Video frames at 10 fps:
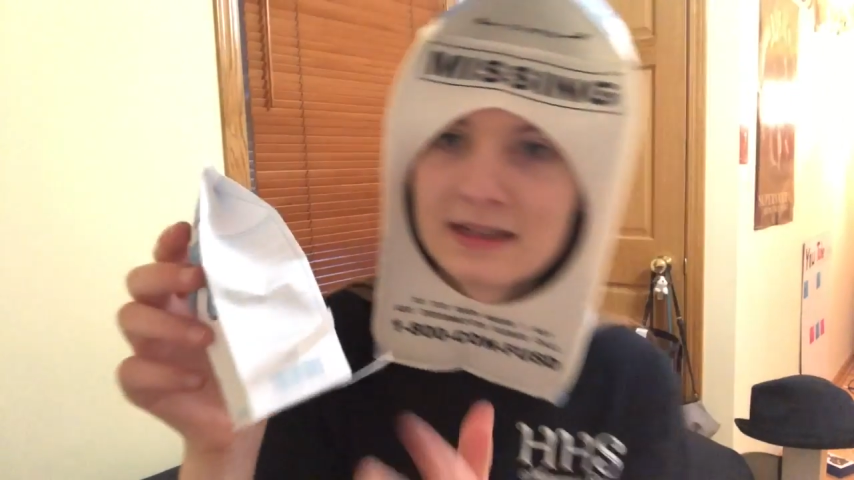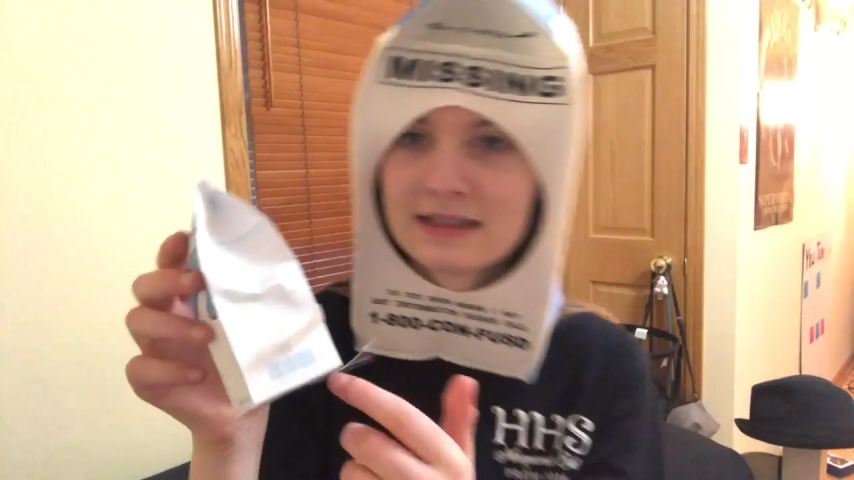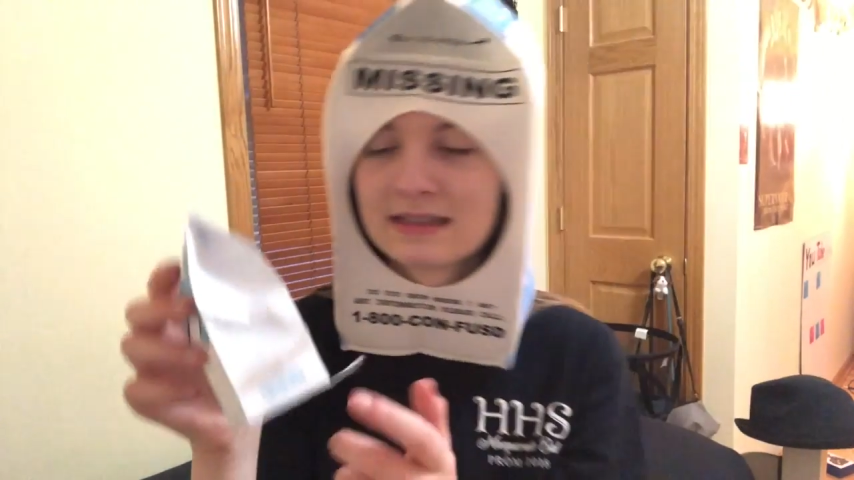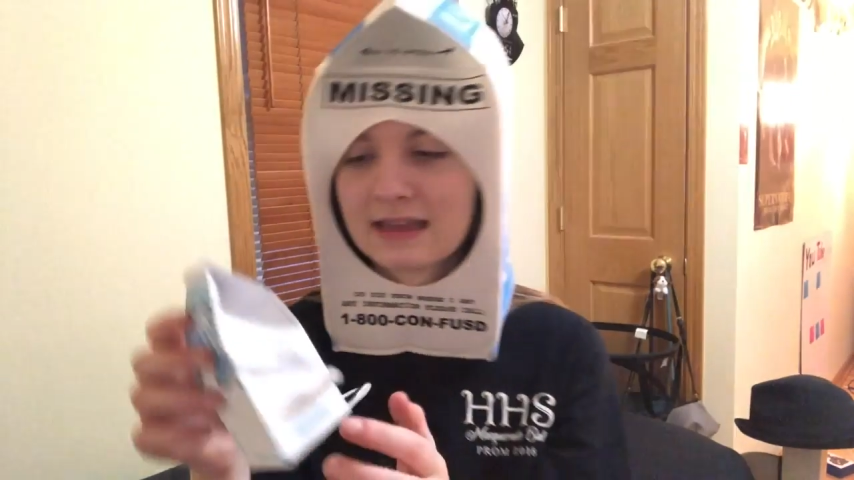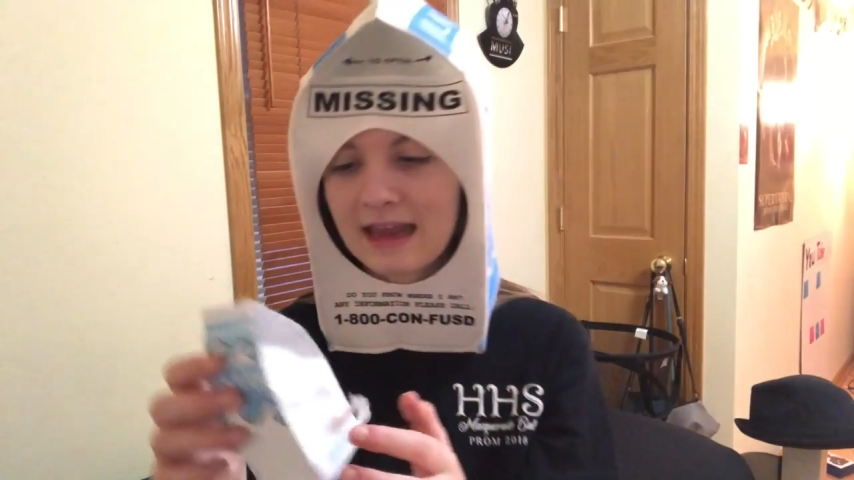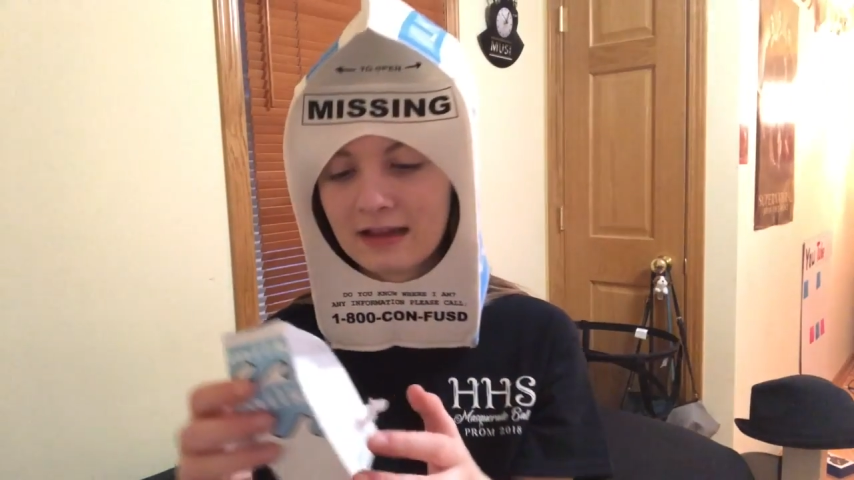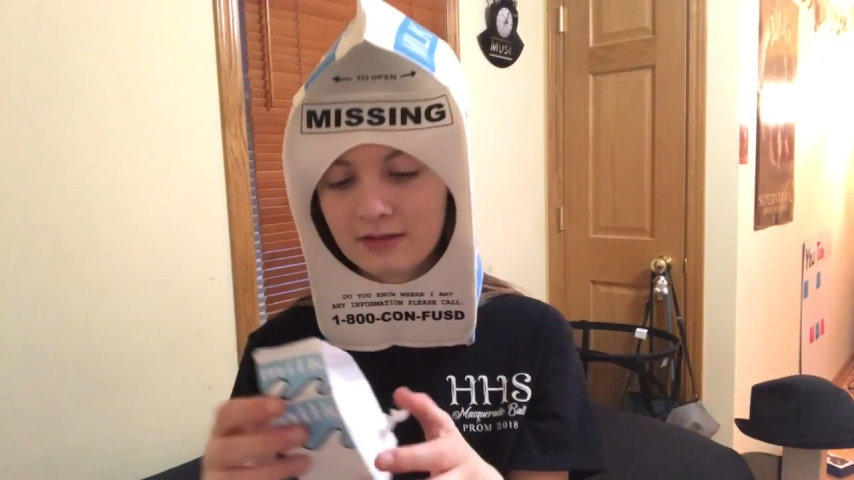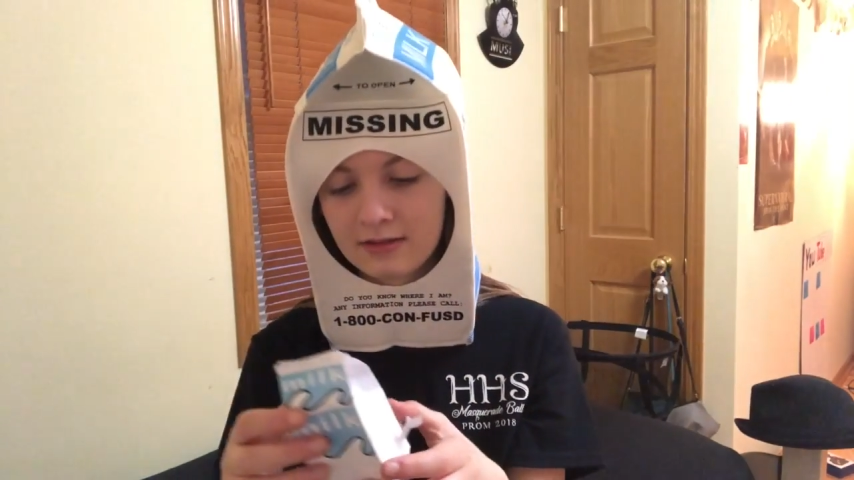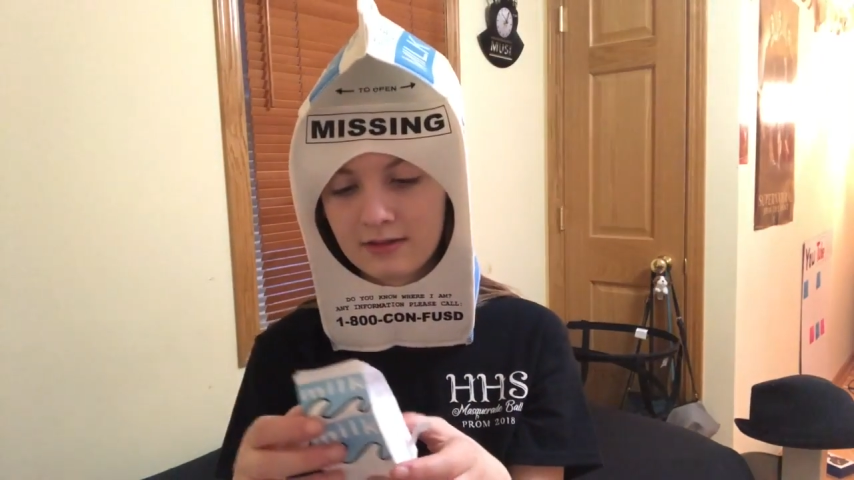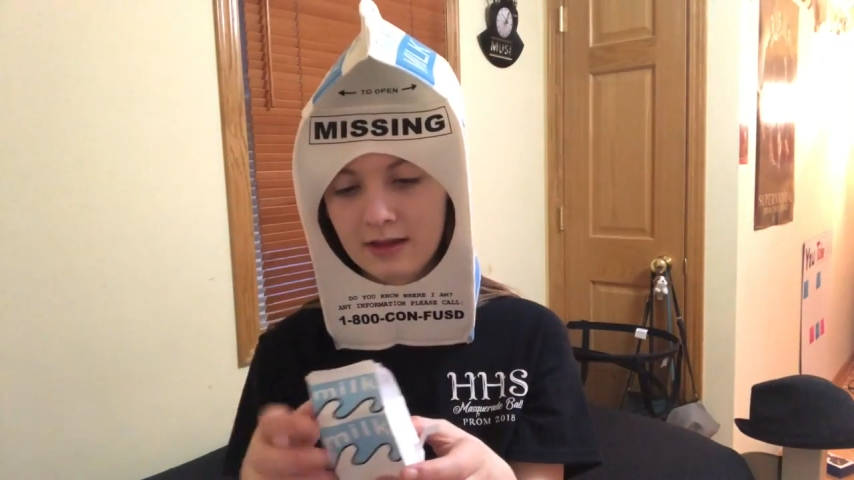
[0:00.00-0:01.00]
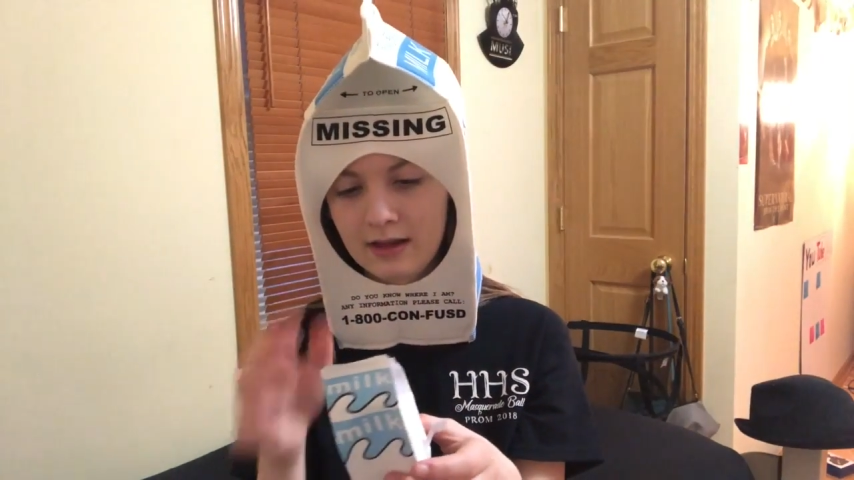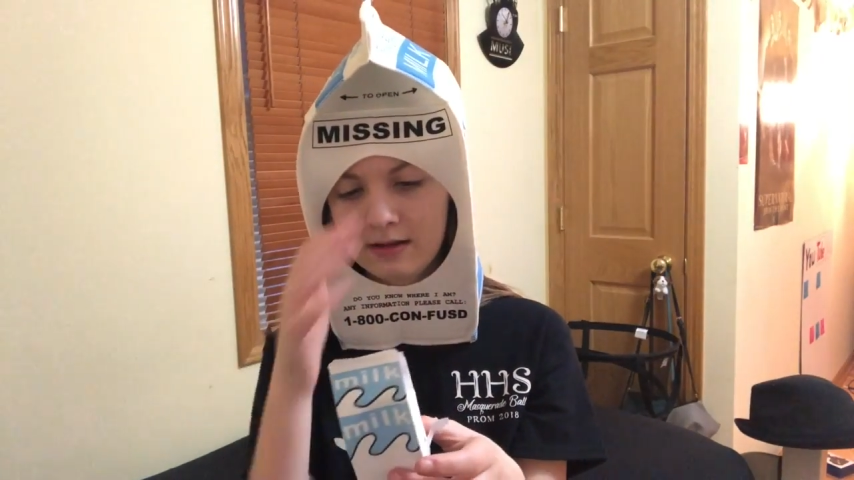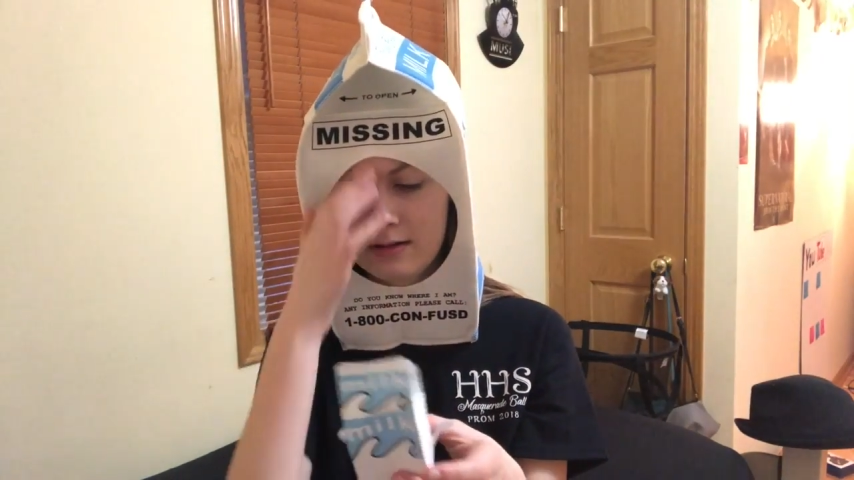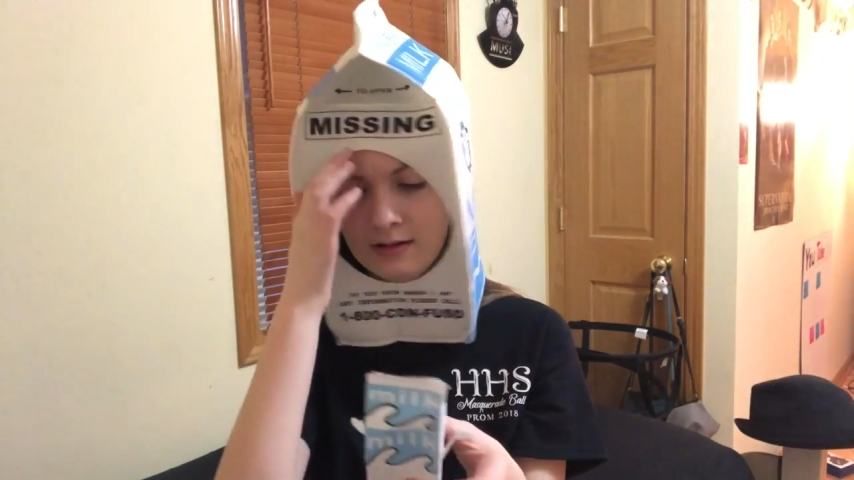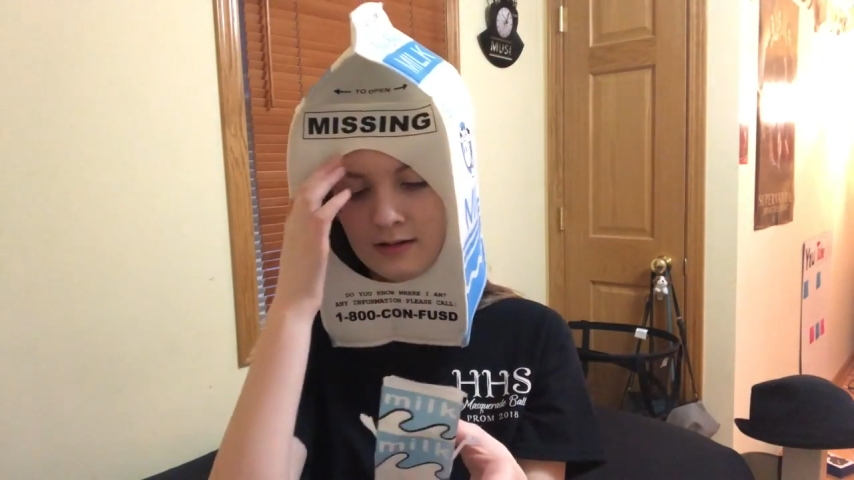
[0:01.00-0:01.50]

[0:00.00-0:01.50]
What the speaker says: scan thing.